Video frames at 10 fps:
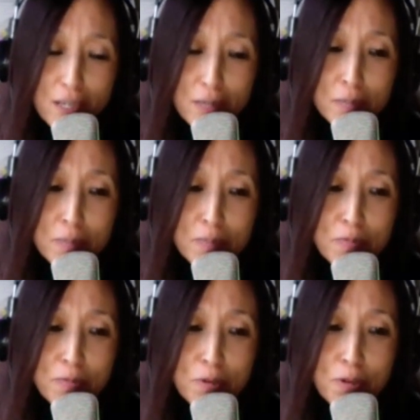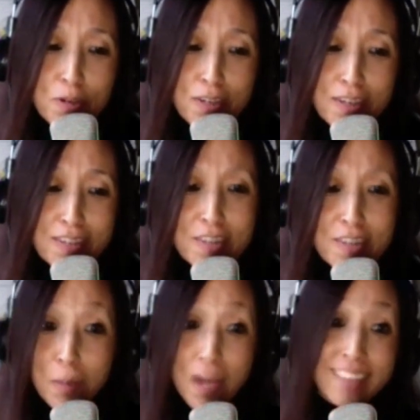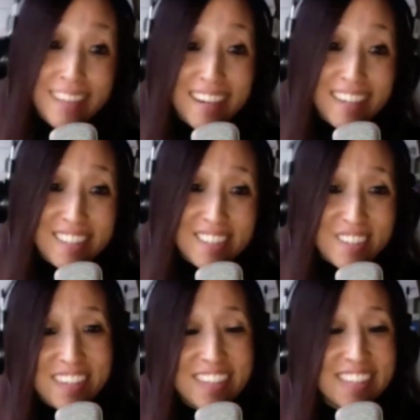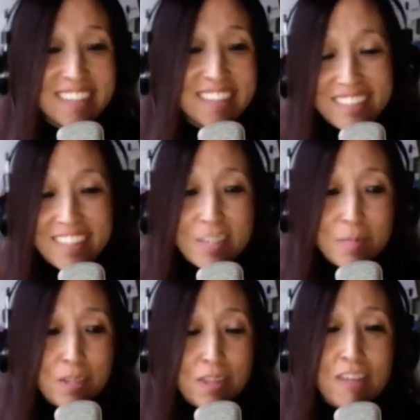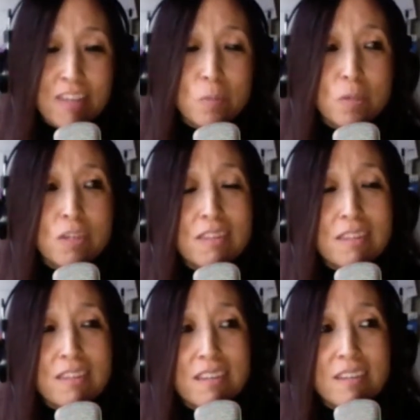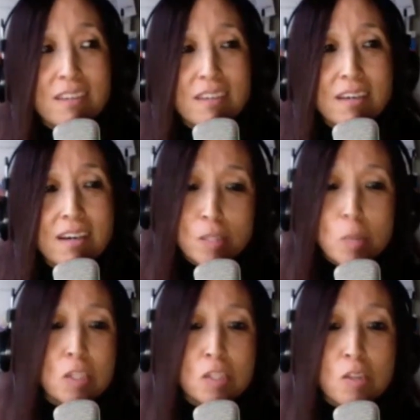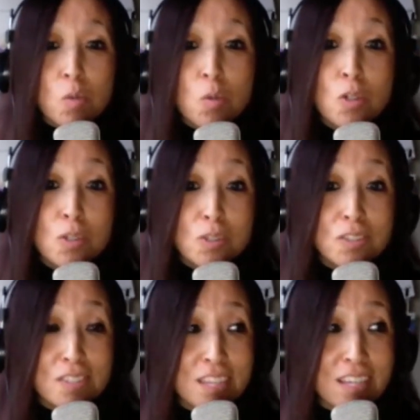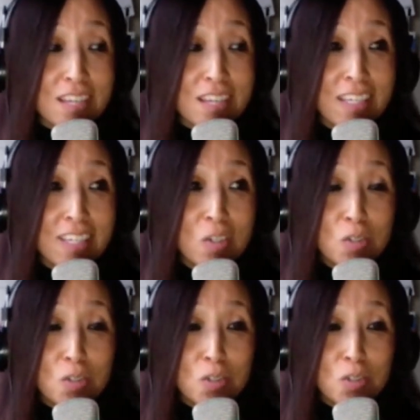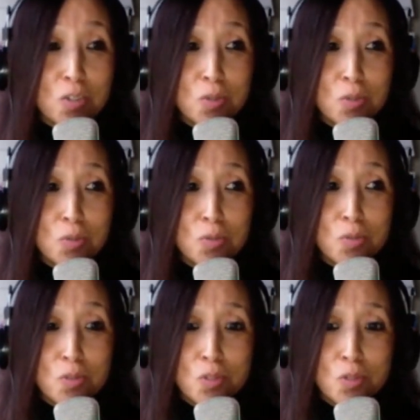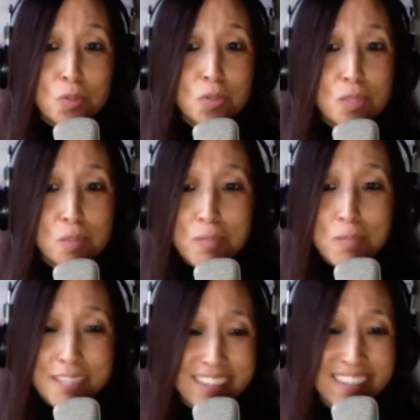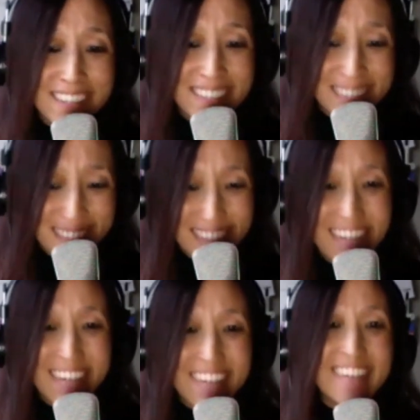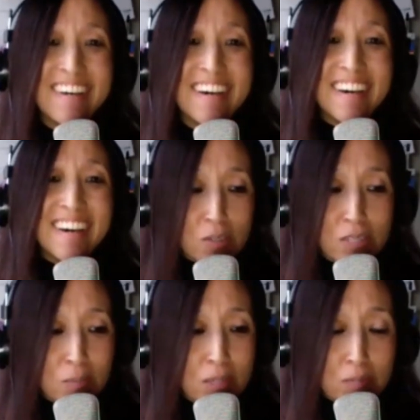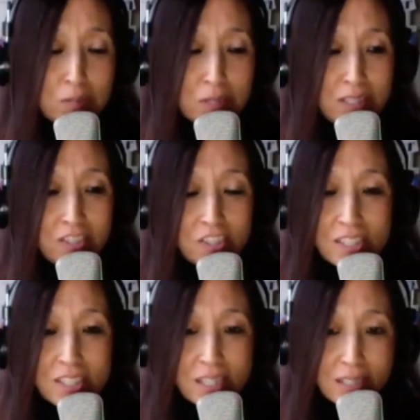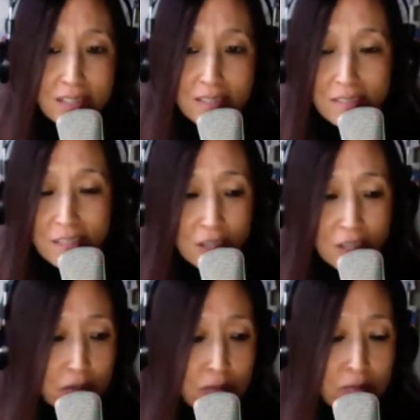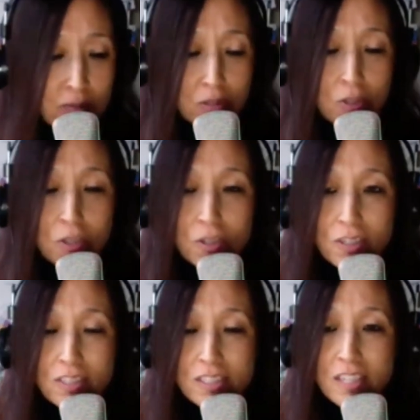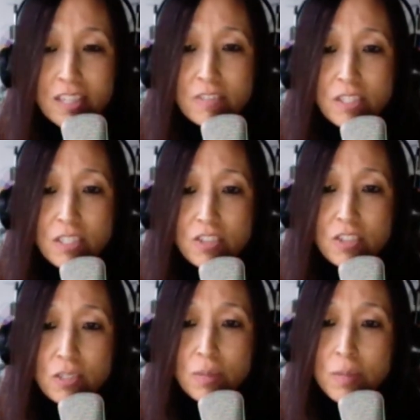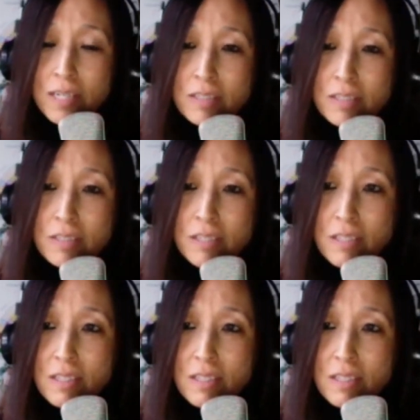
up for the podcast, right? Like month after month, it's because of the words that I hear you two speak. There was something Belinda just said, earlier in this conversation about,